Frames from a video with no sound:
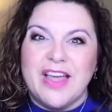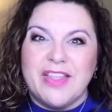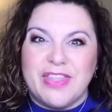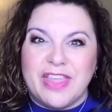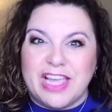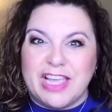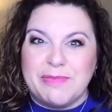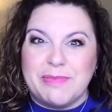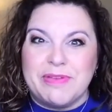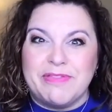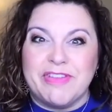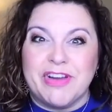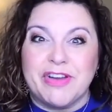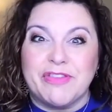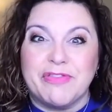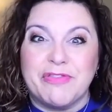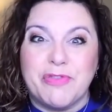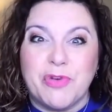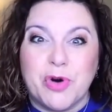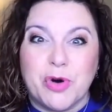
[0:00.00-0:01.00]
They can be very
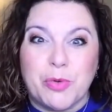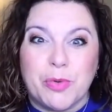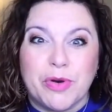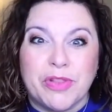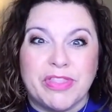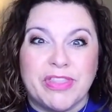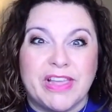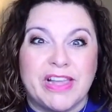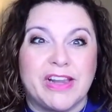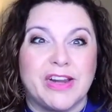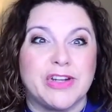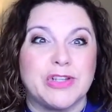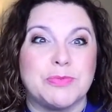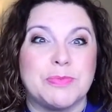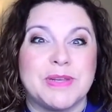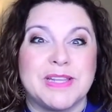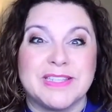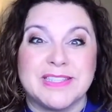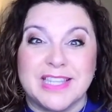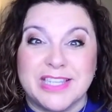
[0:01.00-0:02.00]
forward thinkers
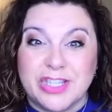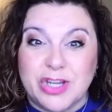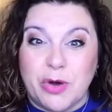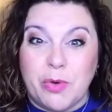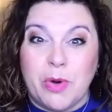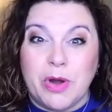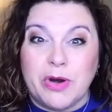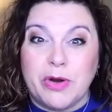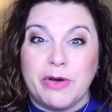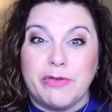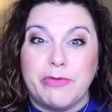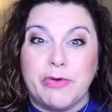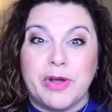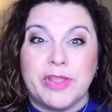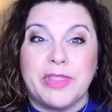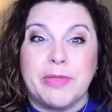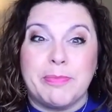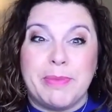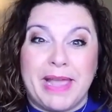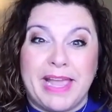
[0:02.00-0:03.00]
because they don't want to
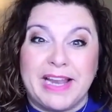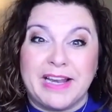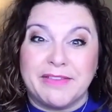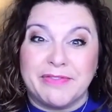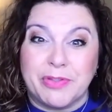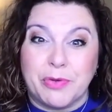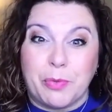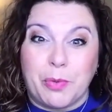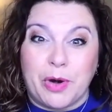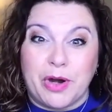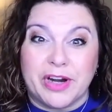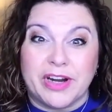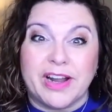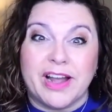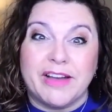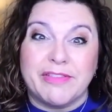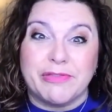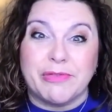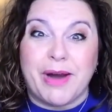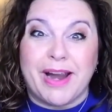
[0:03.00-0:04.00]
avoid the pain of the work
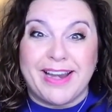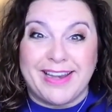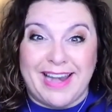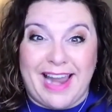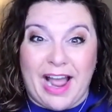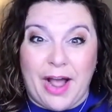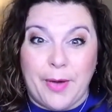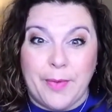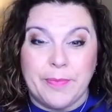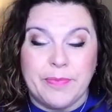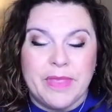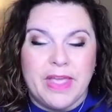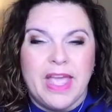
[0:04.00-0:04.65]
of right now.